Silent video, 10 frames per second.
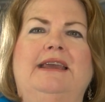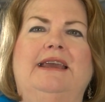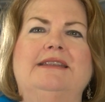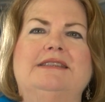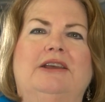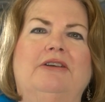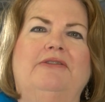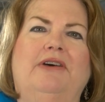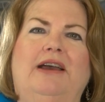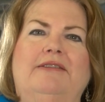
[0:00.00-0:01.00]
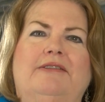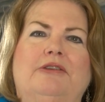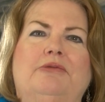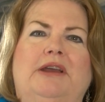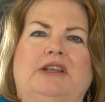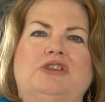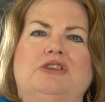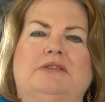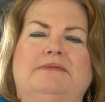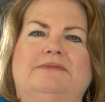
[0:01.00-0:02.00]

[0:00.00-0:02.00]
and terrifies the rich.